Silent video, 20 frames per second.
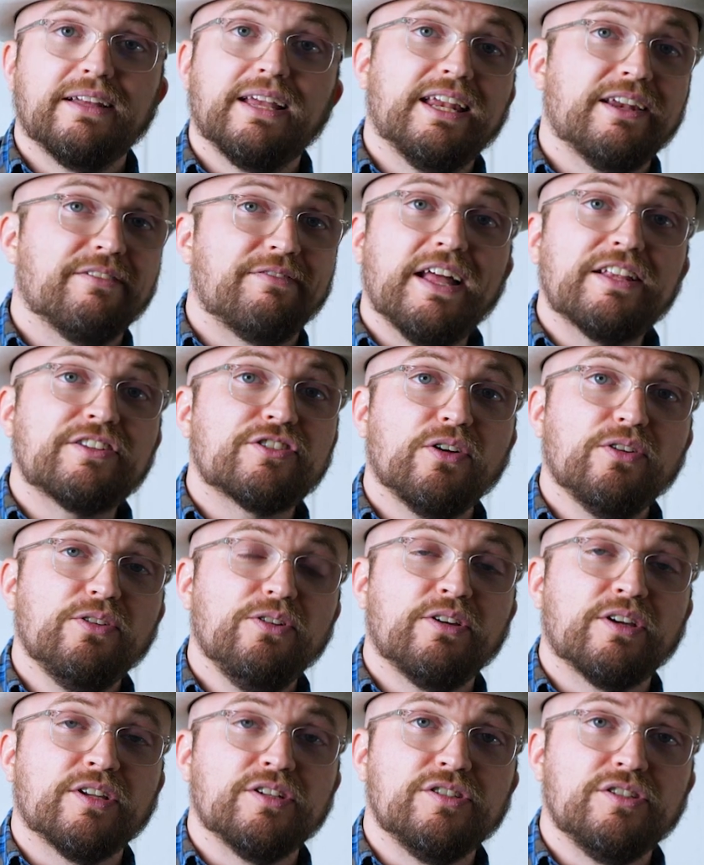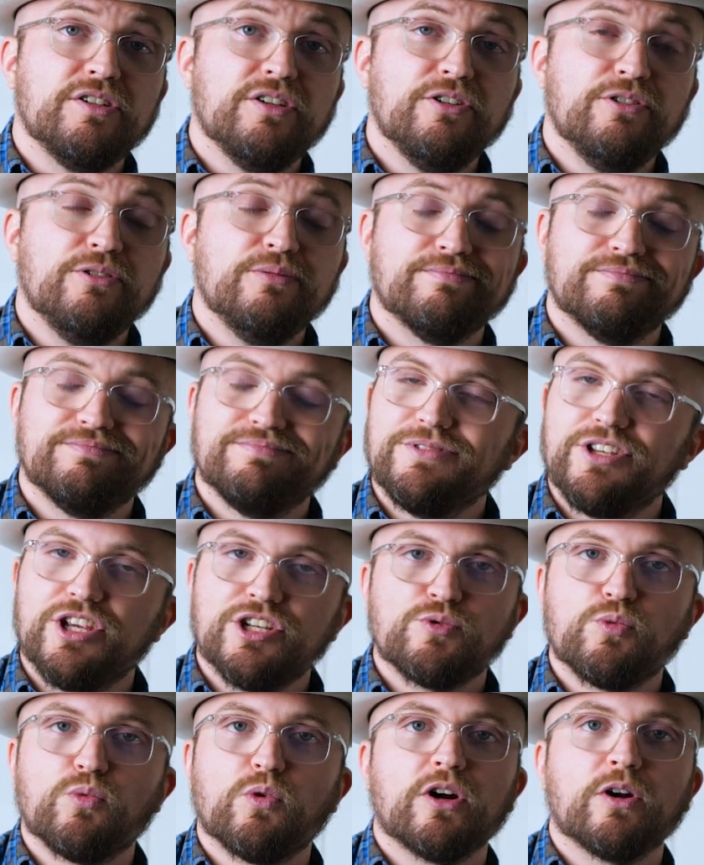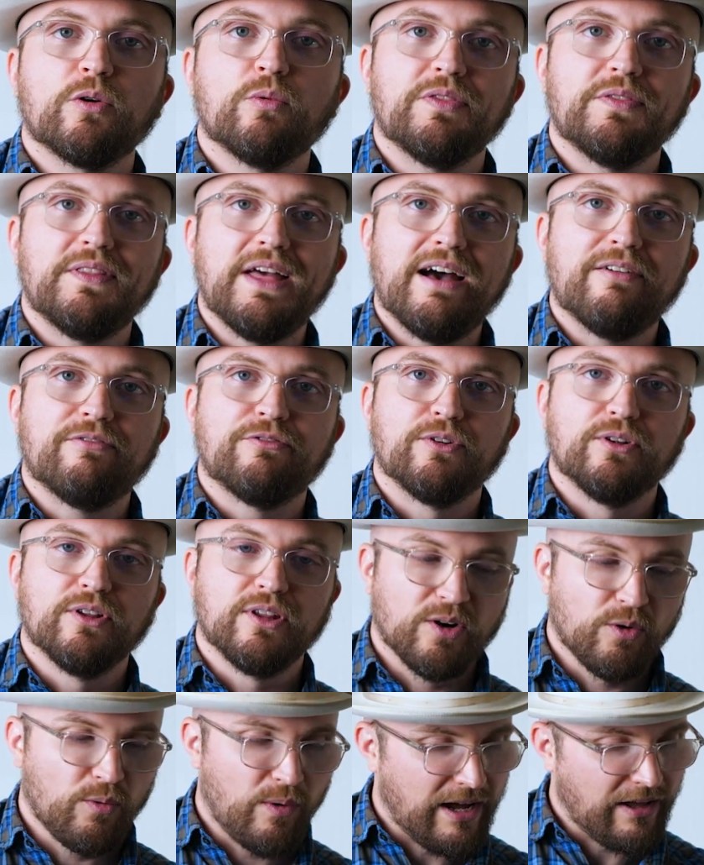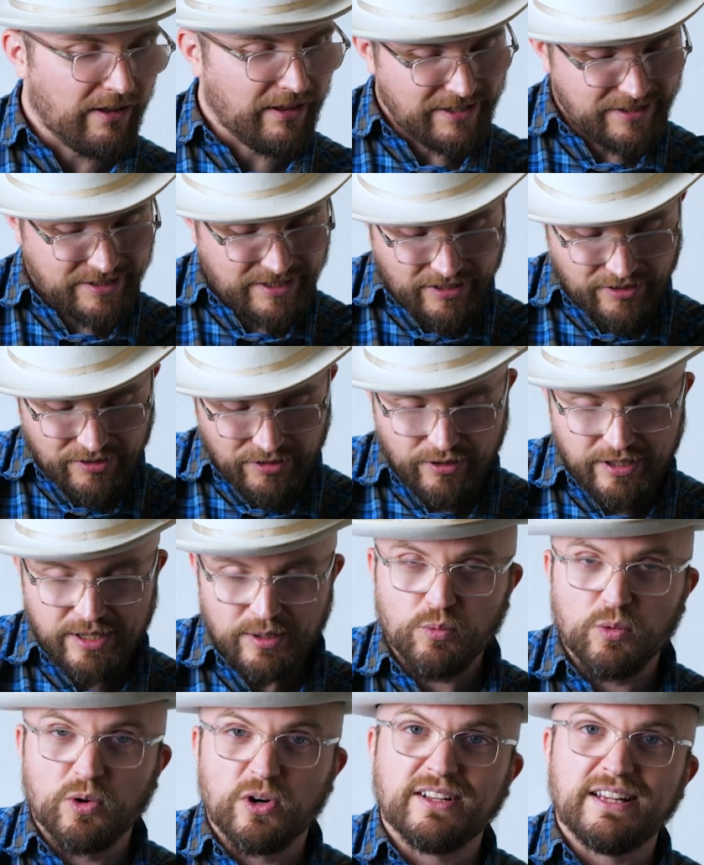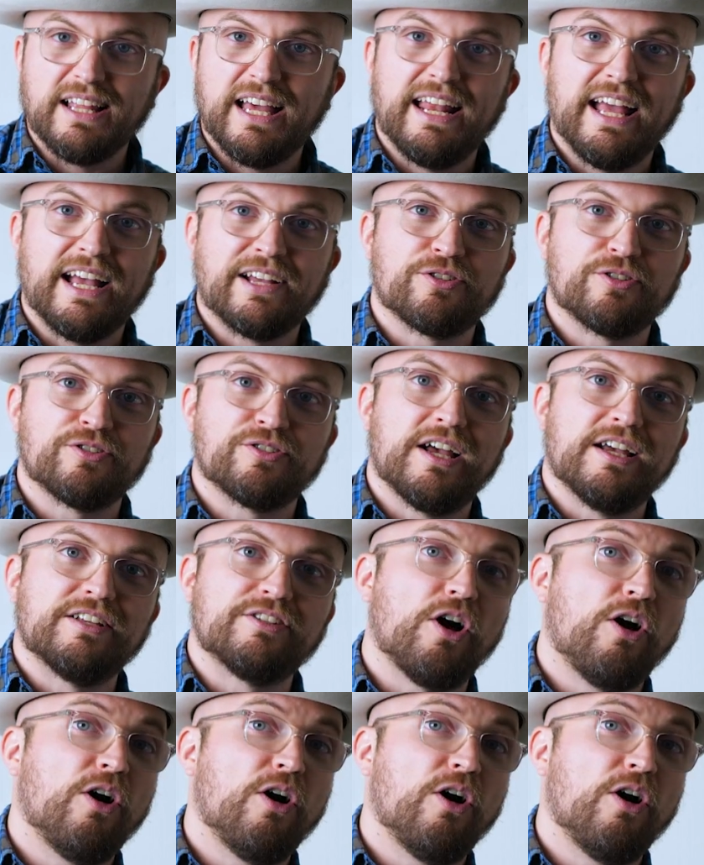And if that's all you can do, just work with that for a little while until you can work that exercise